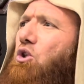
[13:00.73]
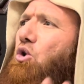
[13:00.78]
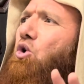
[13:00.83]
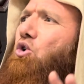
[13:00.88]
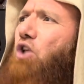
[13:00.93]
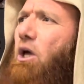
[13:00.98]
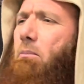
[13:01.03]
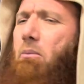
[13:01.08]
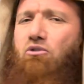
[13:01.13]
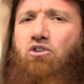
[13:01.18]
two
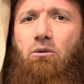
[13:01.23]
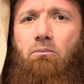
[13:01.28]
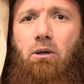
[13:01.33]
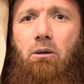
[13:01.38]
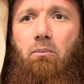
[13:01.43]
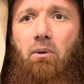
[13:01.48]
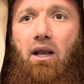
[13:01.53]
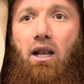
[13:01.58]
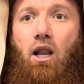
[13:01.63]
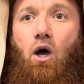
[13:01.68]
type of the
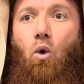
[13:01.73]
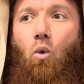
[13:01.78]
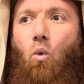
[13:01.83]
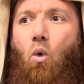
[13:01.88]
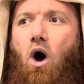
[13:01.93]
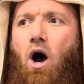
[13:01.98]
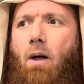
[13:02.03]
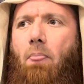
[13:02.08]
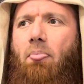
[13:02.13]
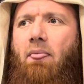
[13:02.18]
people.
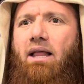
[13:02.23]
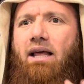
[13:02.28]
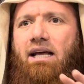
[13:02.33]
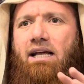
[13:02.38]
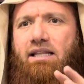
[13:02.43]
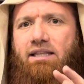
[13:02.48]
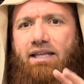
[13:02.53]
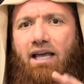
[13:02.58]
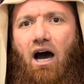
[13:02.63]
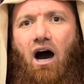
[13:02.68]
One,
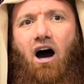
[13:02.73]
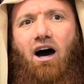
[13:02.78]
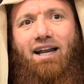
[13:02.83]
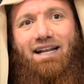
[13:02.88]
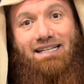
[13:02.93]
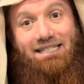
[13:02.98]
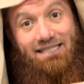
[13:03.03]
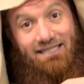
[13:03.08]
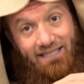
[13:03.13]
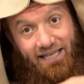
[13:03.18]
they
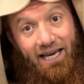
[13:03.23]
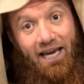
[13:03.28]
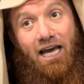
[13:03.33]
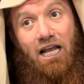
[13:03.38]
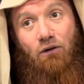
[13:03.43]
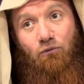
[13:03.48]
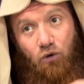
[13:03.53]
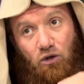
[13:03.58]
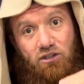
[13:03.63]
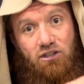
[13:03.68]
are
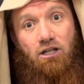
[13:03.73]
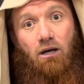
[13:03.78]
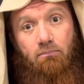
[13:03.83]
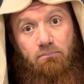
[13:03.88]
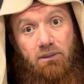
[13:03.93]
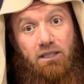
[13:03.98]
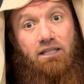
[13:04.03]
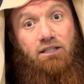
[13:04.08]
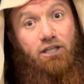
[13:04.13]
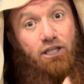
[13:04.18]
scared for
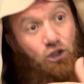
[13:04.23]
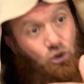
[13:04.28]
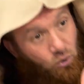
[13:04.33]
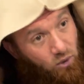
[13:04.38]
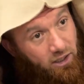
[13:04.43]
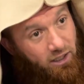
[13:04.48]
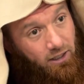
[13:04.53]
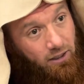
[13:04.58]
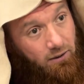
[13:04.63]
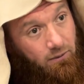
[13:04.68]
something they're
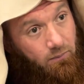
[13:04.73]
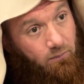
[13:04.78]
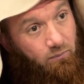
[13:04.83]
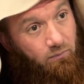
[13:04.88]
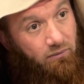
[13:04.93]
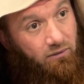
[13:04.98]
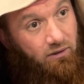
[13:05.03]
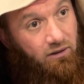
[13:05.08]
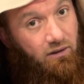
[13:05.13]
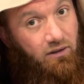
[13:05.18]
doing.
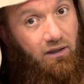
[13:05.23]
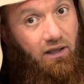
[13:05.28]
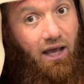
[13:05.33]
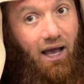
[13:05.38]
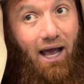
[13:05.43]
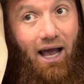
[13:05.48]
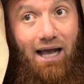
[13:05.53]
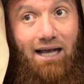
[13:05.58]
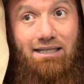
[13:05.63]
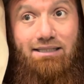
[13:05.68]

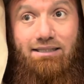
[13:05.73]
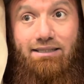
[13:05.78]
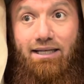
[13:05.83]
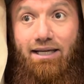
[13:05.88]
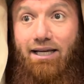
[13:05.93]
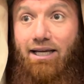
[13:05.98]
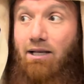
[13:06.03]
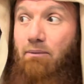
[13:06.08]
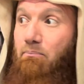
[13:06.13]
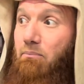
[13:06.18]
And
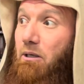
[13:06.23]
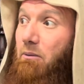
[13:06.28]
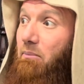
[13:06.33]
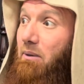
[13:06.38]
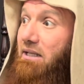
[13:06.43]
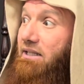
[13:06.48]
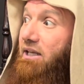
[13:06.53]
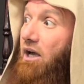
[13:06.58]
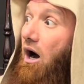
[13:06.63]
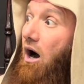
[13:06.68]
second,
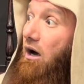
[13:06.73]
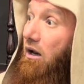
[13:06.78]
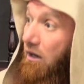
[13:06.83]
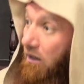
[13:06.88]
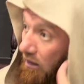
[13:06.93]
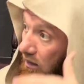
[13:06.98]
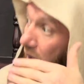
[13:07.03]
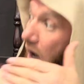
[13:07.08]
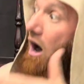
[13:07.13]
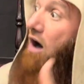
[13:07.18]
people, they
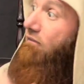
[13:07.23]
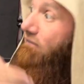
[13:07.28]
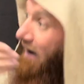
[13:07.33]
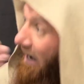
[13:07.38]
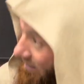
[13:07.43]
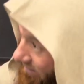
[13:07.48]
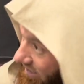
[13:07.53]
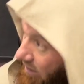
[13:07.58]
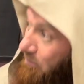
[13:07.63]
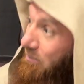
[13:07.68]
are love
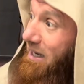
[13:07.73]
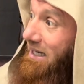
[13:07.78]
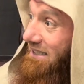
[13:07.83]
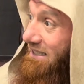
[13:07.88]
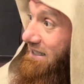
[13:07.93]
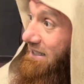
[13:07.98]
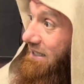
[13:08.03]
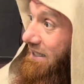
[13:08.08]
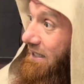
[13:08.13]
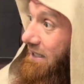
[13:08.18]
and they're
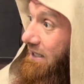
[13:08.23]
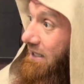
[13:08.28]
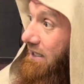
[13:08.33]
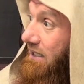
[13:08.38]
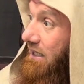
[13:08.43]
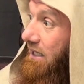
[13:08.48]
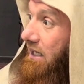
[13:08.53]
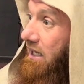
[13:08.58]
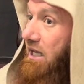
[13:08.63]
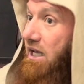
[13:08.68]
practicing.
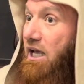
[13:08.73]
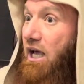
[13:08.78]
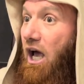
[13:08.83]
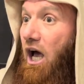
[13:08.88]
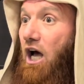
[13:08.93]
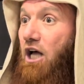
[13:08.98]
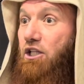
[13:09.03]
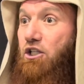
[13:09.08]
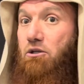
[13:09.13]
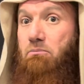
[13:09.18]

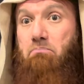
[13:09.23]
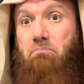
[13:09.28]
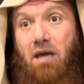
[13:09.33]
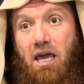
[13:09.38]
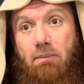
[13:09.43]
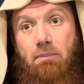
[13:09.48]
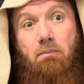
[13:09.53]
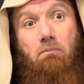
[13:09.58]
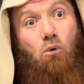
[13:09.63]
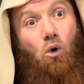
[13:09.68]
So
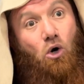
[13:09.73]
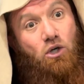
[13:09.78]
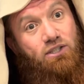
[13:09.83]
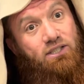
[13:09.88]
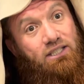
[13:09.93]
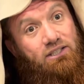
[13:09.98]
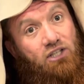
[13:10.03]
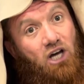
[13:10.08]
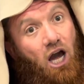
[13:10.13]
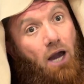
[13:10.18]
maybe most
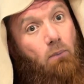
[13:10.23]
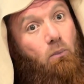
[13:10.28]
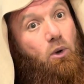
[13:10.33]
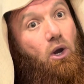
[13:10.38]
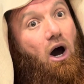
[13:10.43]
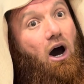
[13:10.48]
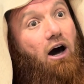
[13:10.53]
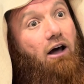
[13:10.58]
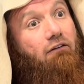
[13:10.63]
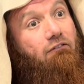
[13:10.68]
of the time, we
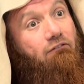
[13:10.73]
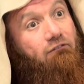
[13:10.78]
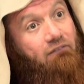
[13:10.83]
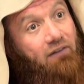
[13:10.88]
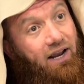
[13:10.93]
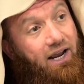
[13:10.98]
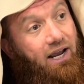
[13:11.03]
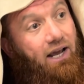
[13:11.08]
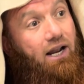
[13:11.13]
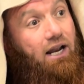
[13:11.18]
are
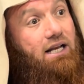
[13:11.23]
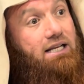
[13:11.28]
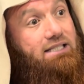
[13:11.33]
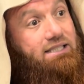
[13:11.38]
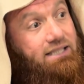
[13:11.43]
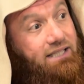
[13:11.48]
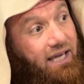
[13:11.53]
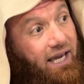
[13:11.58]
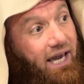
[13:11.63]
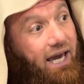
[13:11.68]

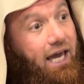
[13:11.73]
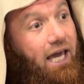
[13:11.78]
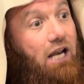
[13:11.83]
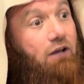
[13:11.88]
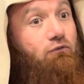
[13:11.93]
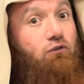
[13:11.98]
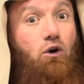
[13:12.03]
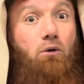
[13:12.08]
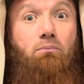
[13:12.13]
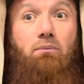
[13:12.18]
scared
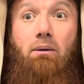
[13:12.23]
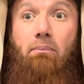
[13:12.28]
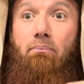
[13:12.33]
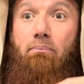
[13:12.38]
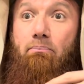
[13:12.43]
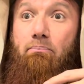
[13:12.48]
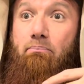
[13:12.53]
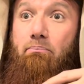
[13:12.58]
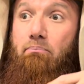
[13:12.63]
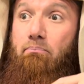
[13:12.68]
from the
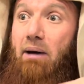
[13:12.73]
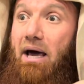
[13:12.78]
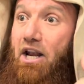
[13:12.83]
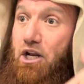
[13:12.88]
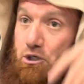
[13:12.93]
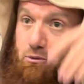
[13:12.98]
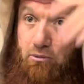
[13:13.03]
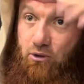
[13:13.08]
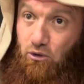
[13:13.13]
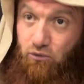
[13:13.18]

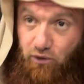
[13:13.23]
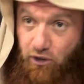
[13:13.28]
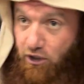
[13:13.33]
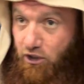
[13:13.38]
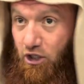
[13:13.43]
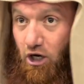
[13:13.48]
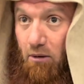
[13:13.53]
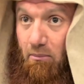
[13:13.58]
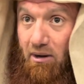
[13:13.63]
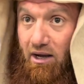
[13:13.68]
punishment of the
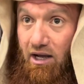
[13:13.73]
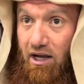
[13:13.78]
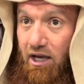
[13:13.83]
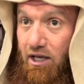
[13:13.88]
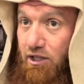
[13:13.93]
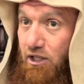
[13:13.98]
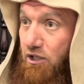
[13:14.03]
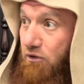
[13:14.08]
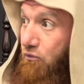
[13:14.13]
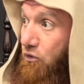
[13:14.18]

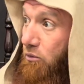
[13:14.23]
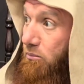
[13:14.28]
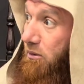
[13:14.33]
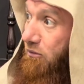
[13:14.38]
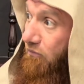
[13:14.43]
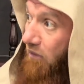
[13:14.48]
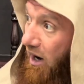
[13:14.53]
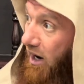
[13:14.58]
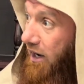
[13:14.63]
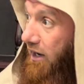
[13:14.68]
qiyamah, from the
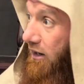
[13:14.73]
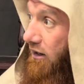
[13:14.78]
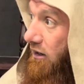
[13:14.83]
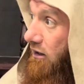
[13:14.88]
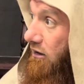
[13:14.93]
fire,